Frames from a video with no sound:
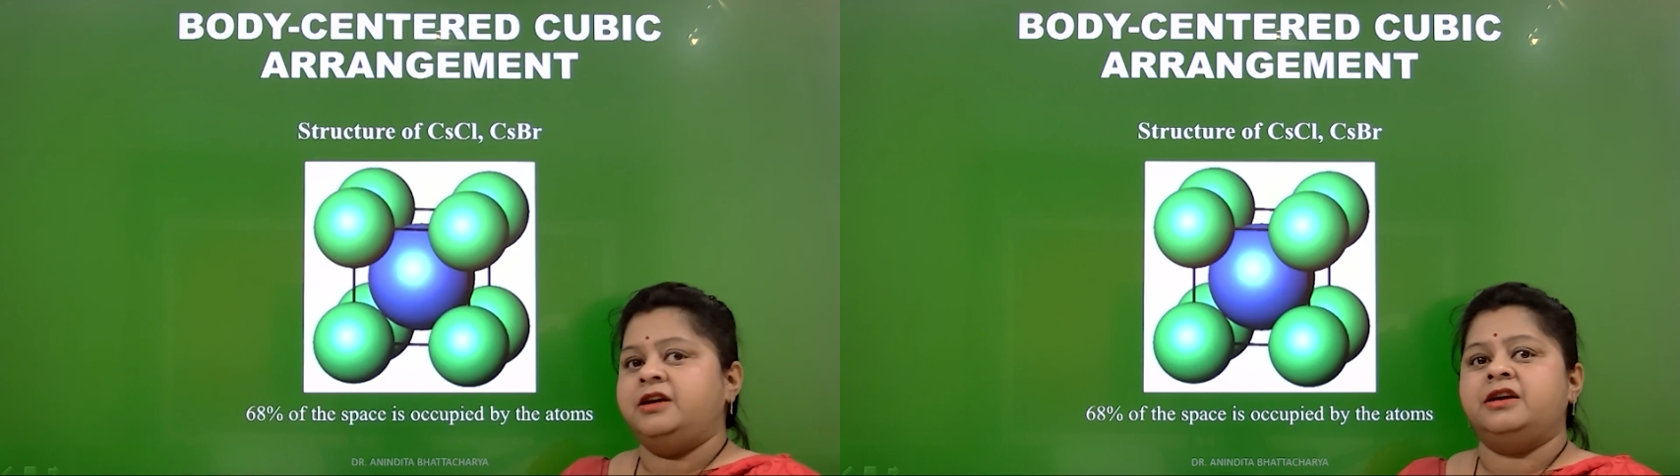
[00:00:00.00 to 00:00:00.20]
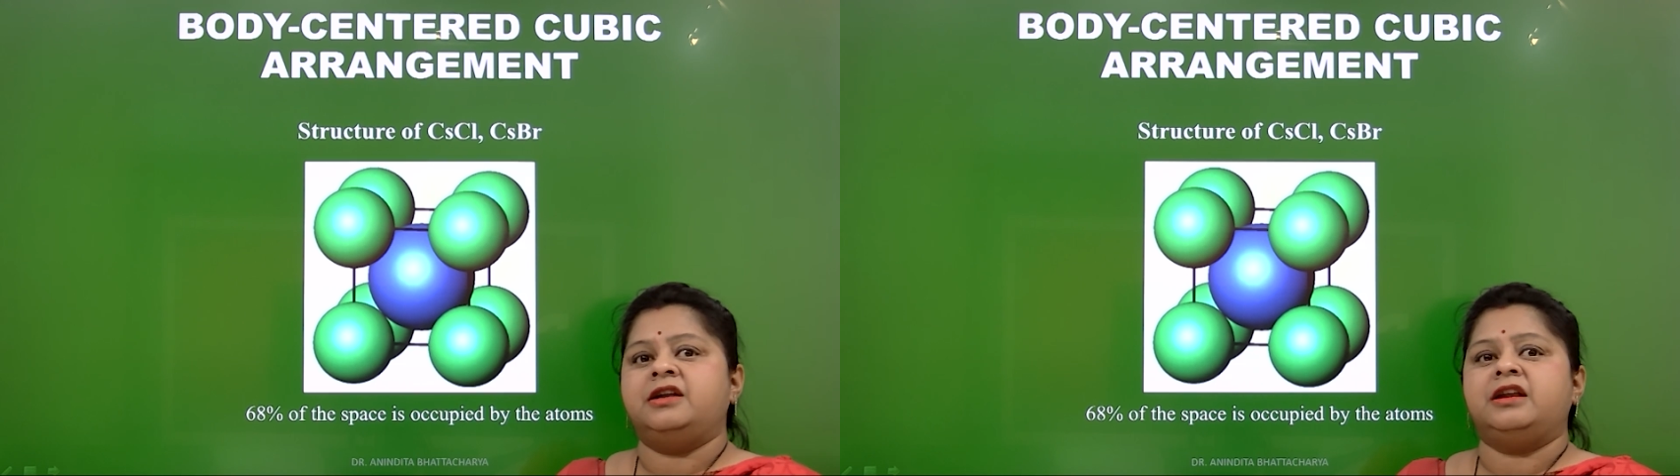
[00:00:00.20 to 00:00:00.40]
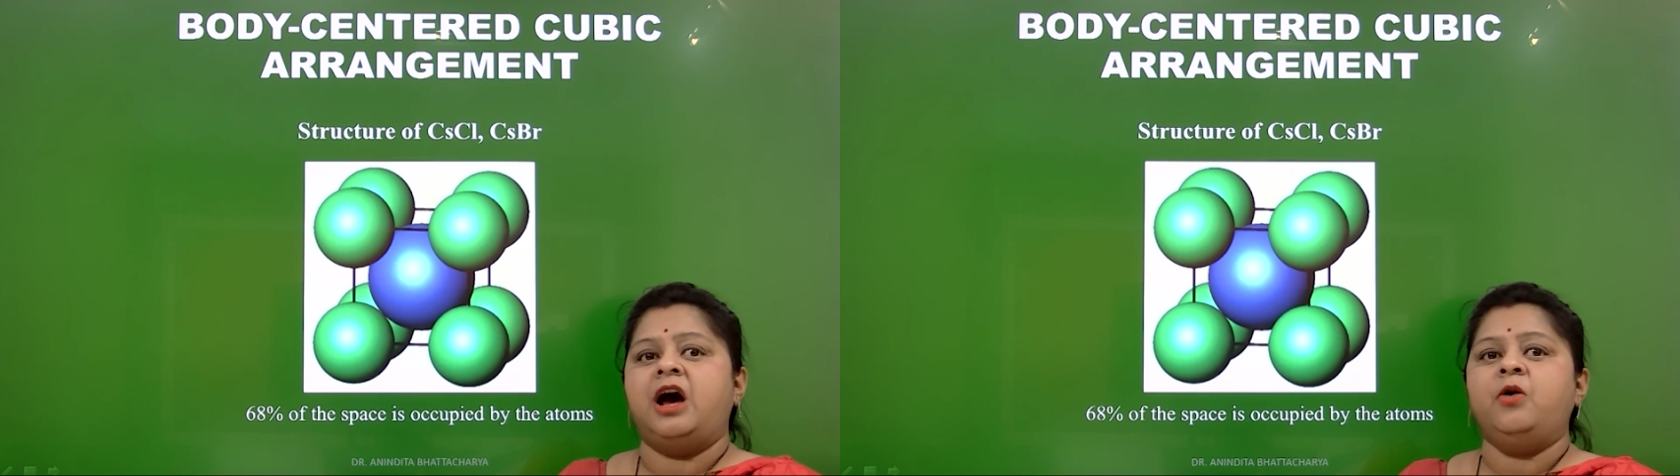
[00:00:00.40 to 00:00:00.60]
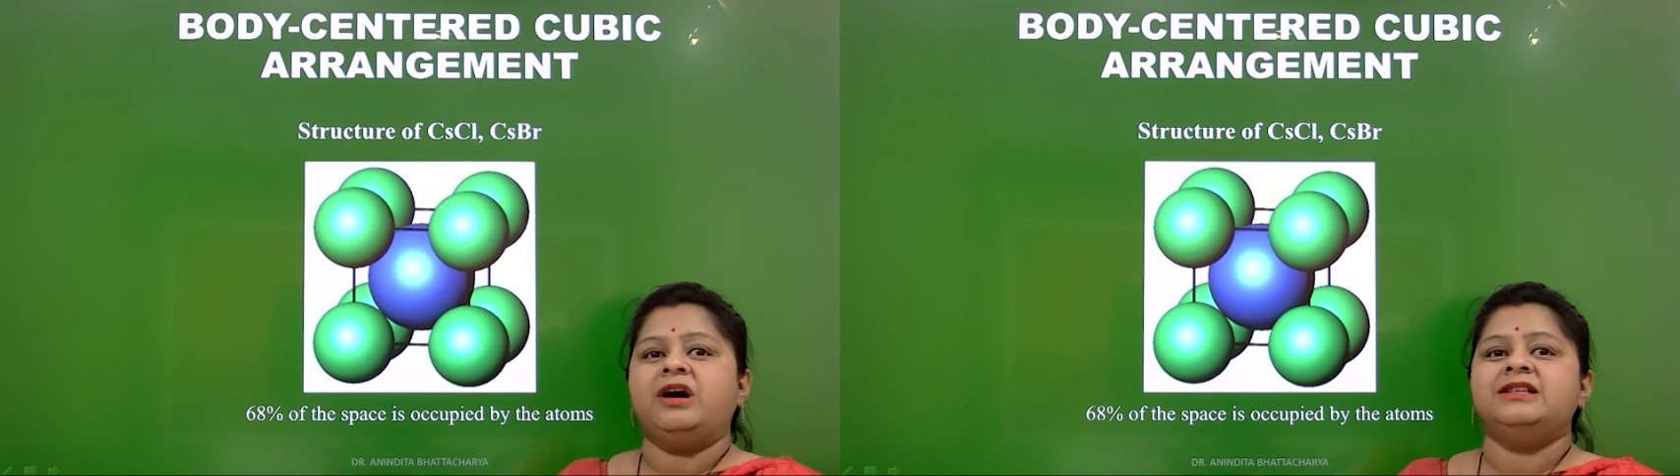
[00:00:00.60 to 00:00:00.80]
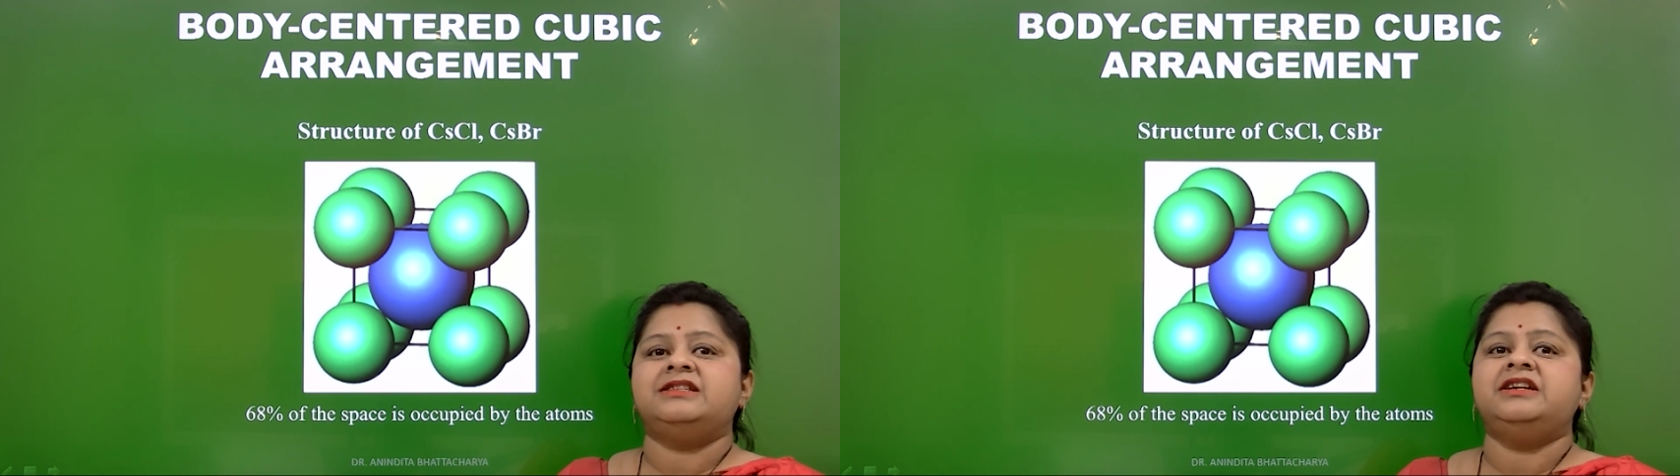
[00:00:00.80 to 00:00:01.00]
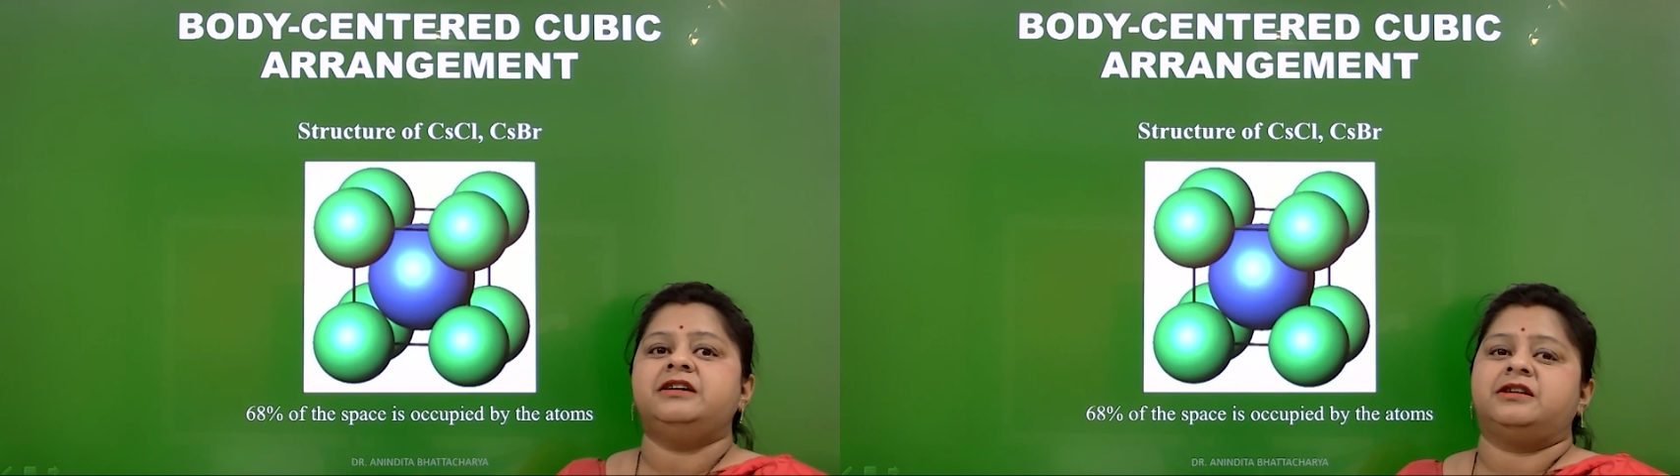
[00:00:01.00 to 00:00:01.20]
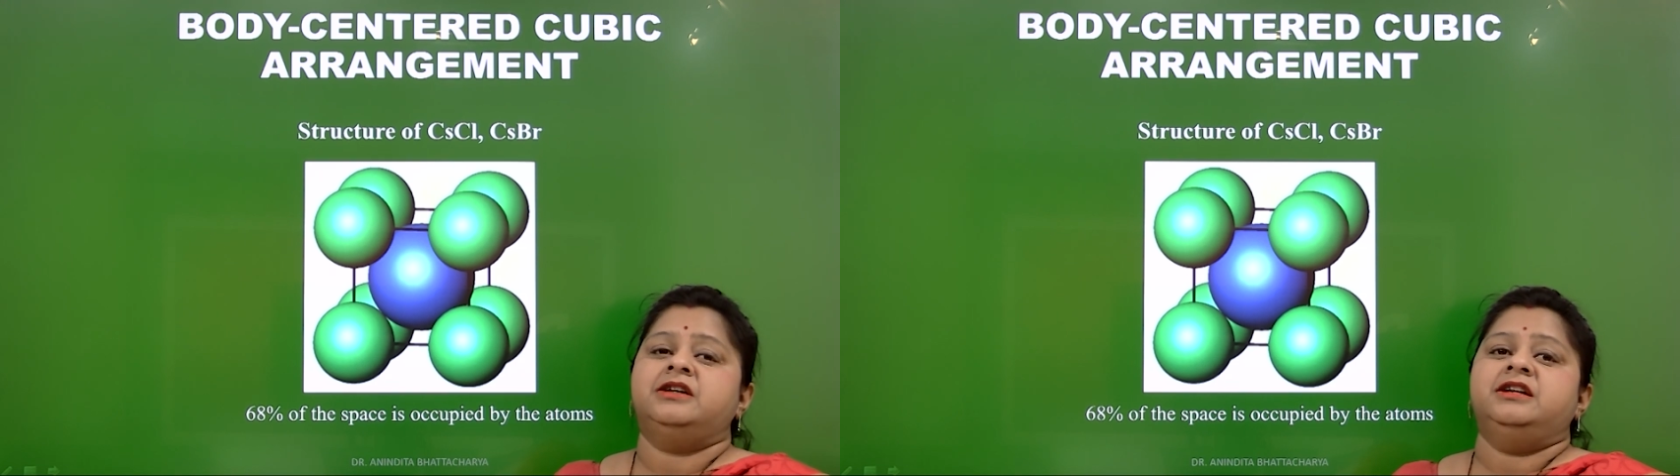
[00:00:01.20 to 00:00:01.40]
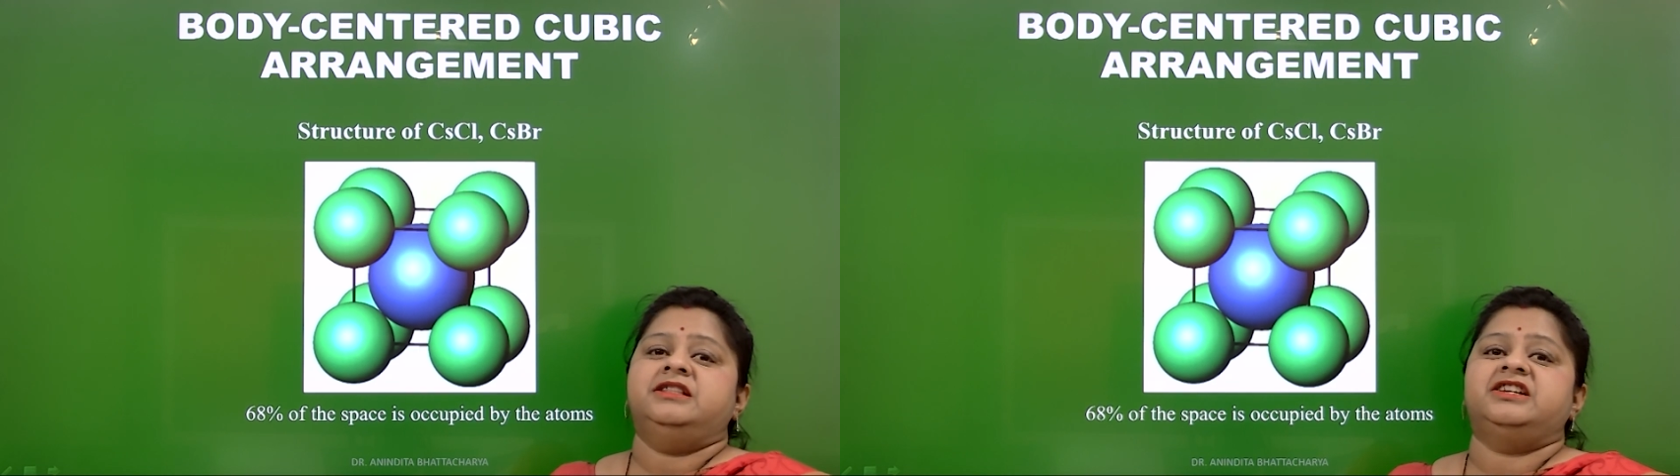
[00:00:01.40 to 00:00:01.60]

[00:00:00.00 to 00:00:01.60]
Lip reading: now consider the